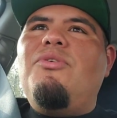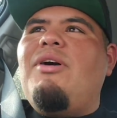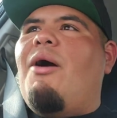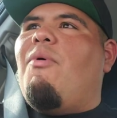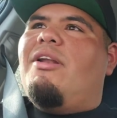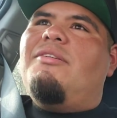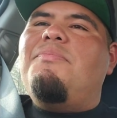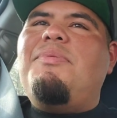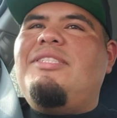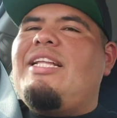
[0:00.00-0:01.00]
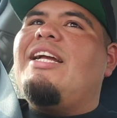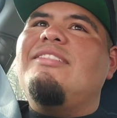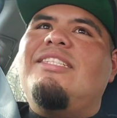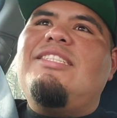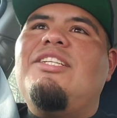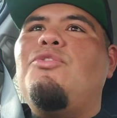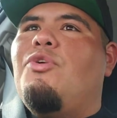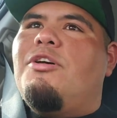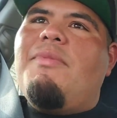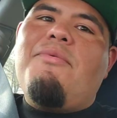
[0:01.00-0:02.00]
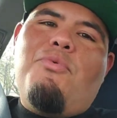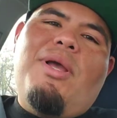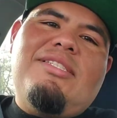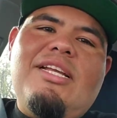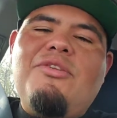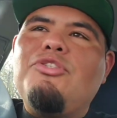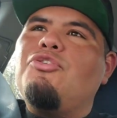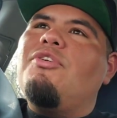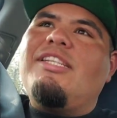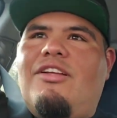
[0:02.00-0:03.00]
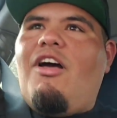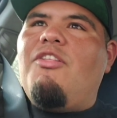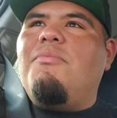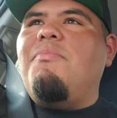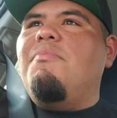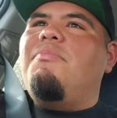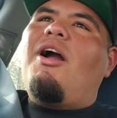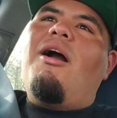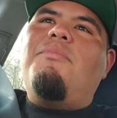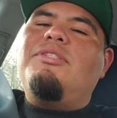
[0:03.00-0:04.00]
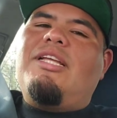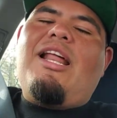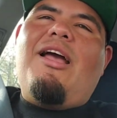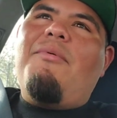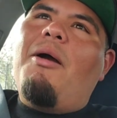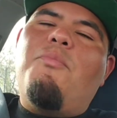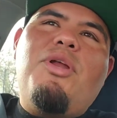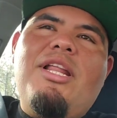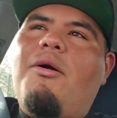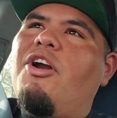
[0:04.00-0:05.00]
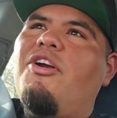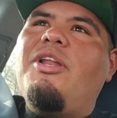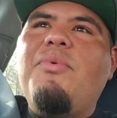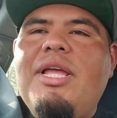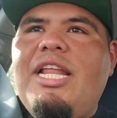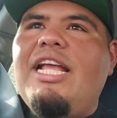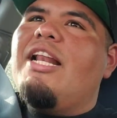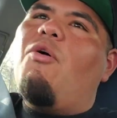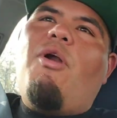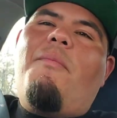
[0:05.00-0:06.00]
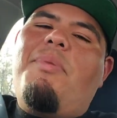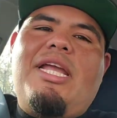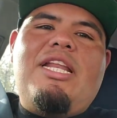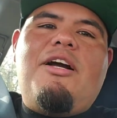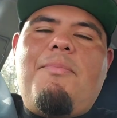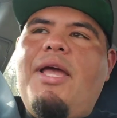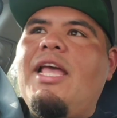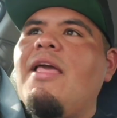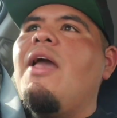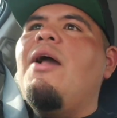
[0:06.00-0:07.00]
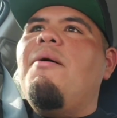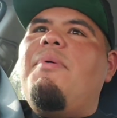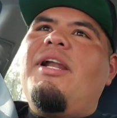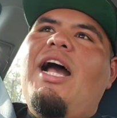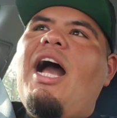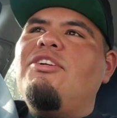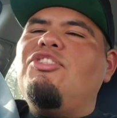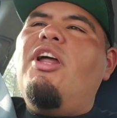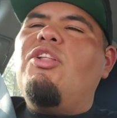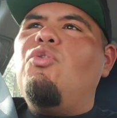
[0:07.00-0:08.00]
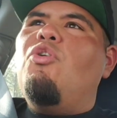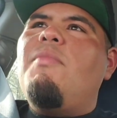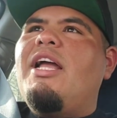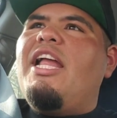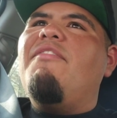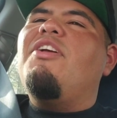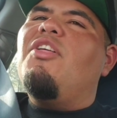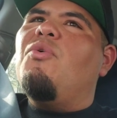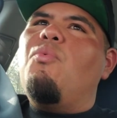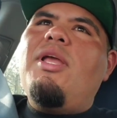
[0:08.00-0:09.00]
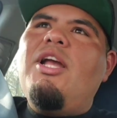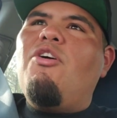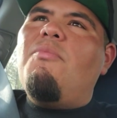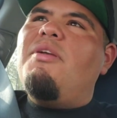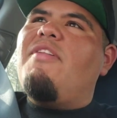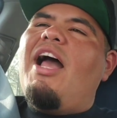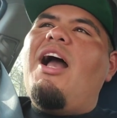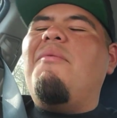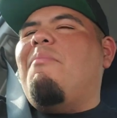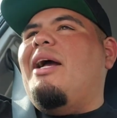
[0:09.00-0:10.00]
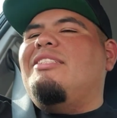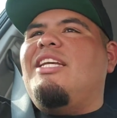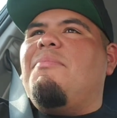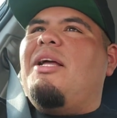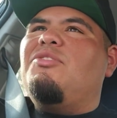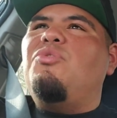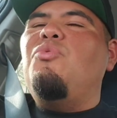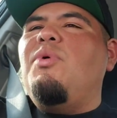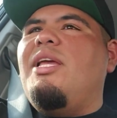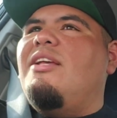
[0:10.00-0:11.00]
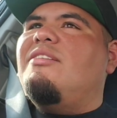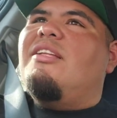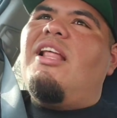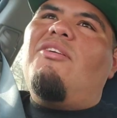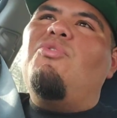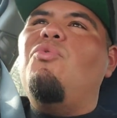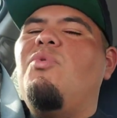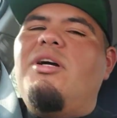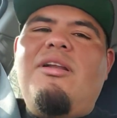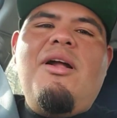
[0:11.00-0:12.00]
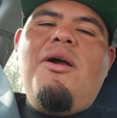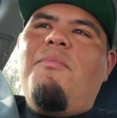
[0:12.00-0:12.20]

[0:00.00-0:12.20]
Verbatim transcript: You know, I want to stay consistent doing them every Wednesday. You know, showing you guys other comic books that I, am read, I'm currently reading or I'm picking up. Eh? But uh, I'll try to do them like every other week on me. If not, I might skip like two weeks and I'll do one.